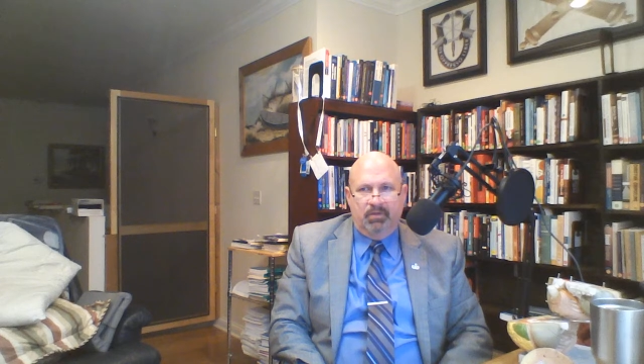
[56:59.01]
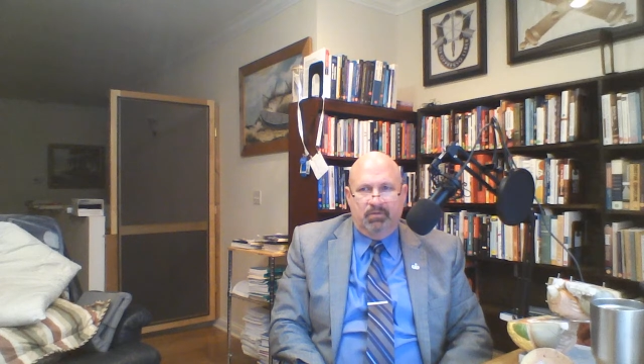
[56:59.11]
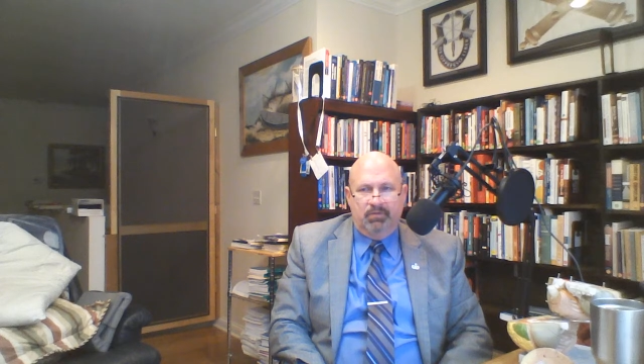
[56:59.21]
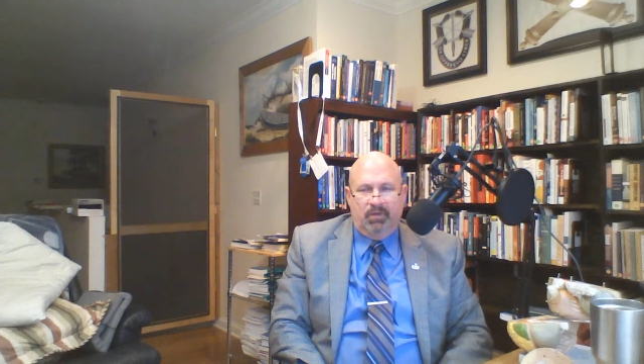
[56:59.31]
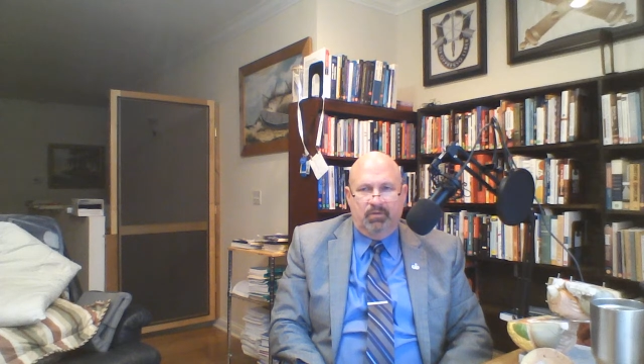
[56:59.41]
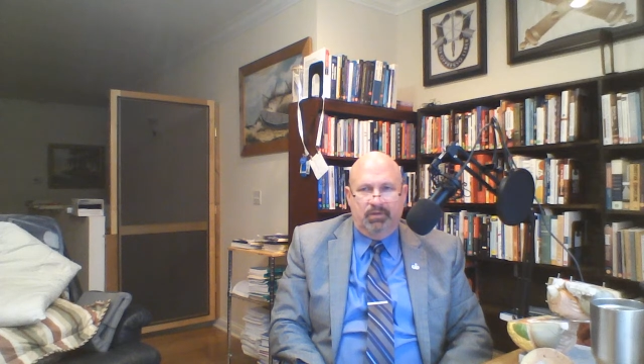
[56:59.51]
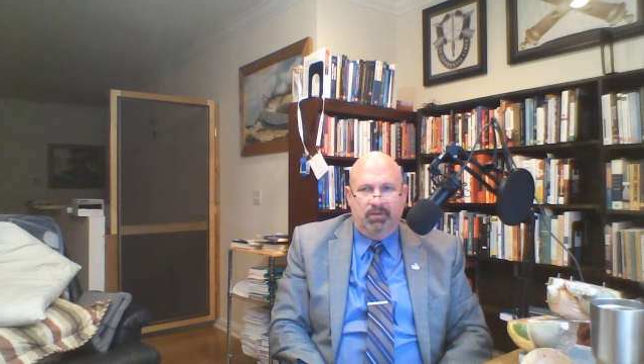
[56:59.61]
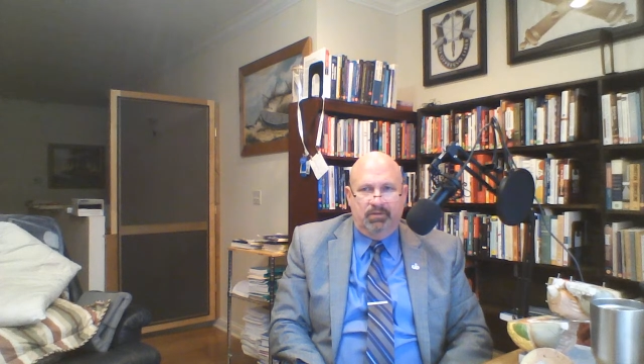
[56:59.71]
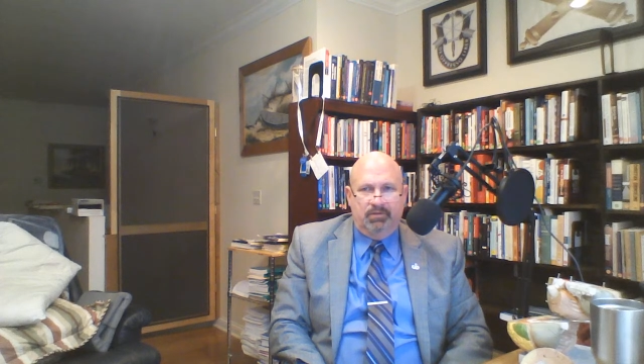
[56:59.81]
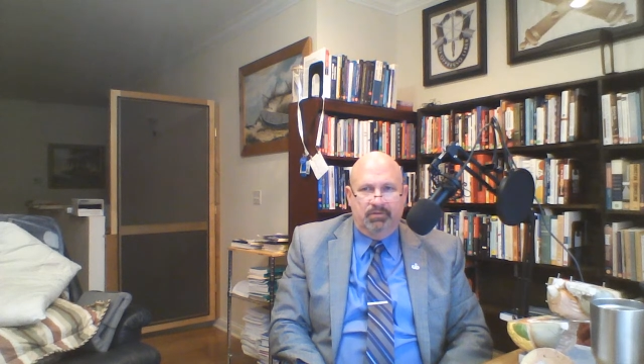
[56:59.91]
So
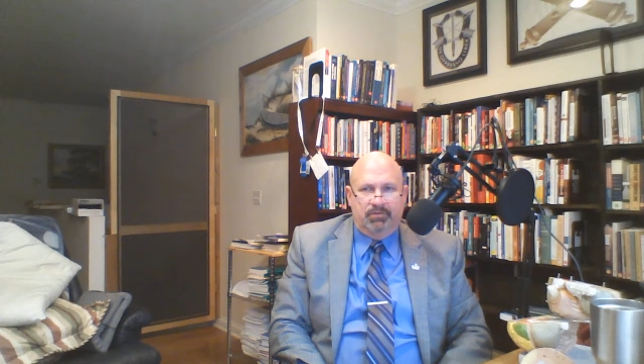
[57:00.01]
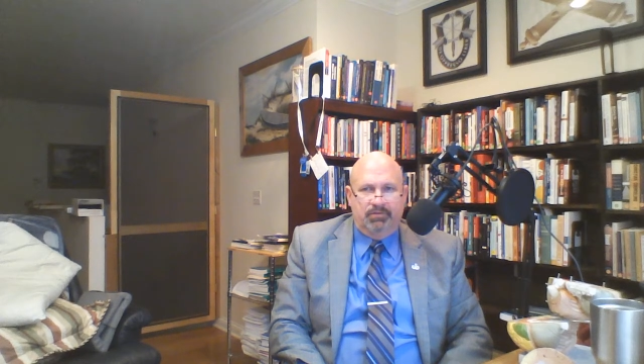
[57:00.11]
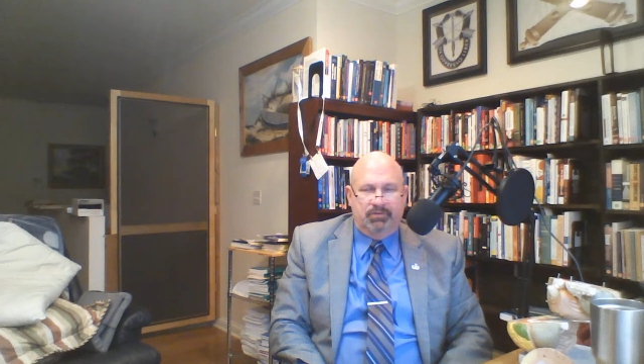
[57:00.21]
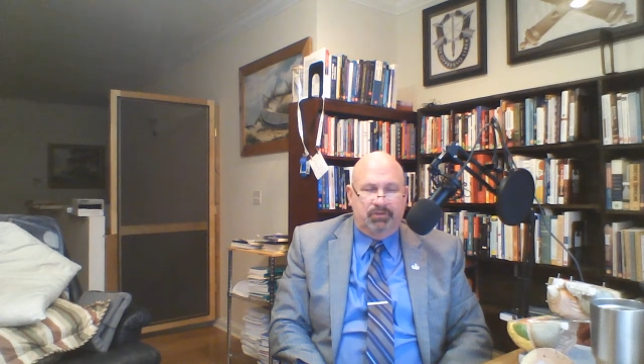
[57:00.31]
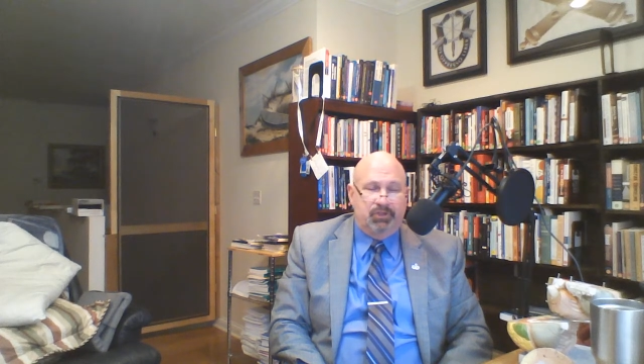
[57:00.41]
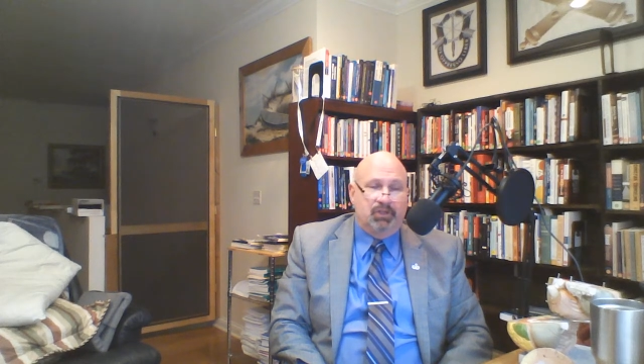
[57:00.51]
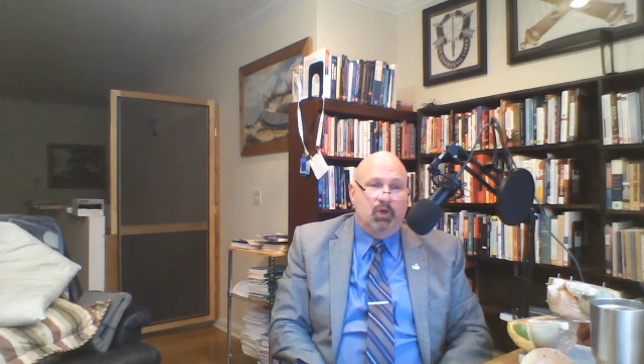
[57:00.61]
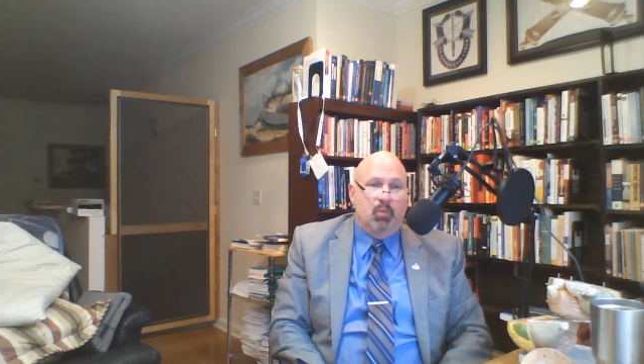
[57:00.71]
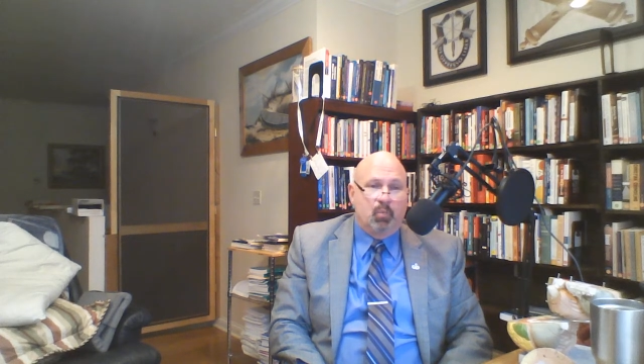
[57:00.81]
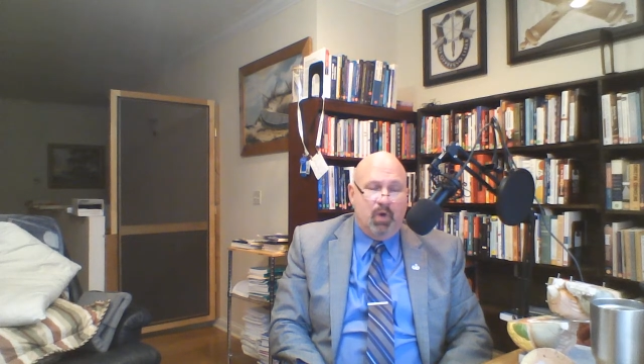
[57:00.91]
the
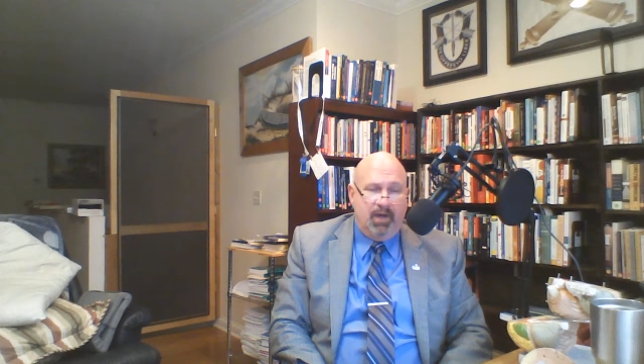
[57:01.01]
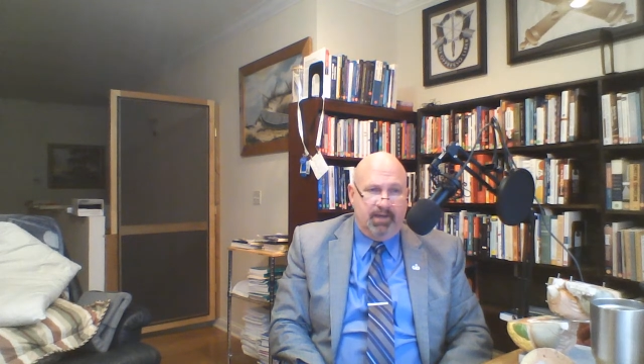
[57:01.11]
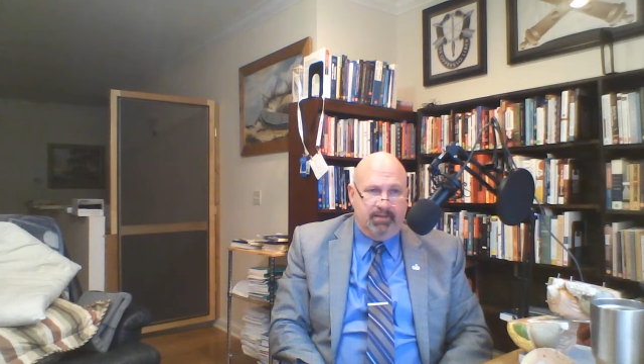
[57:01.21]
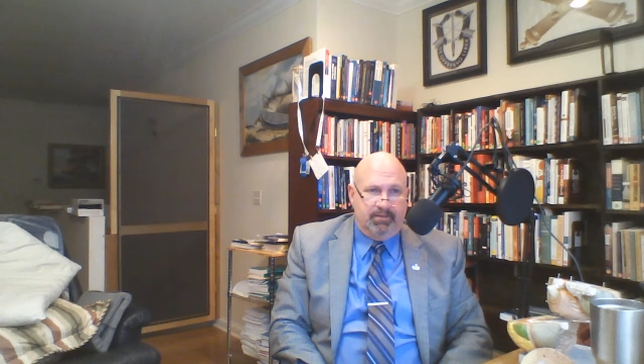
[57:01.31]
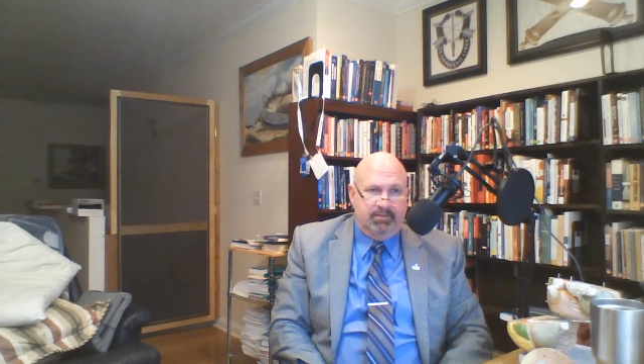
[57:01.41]
genome-wide